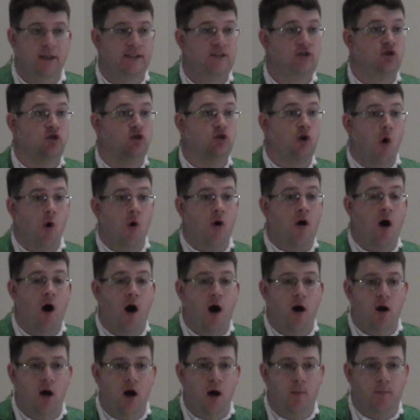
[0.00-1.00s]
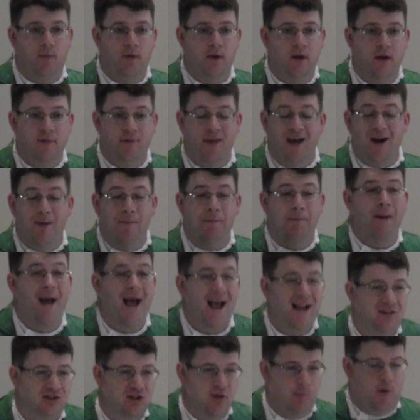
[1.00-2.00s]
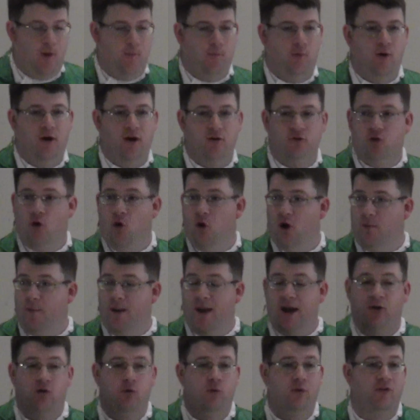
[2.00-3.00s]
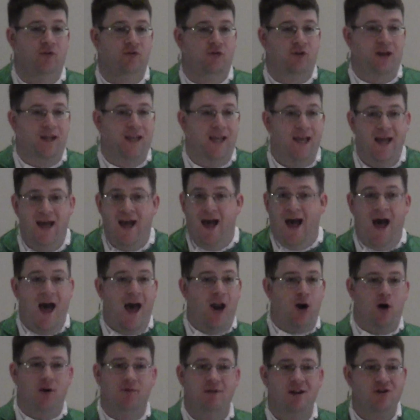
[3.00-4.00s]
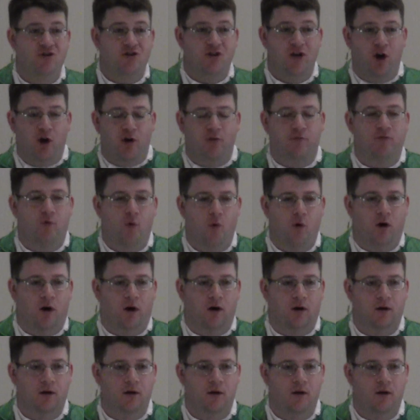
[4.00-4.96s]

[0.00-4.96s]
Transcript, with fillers: so caught up that a basketball player is going back to a city I don't even cheer for.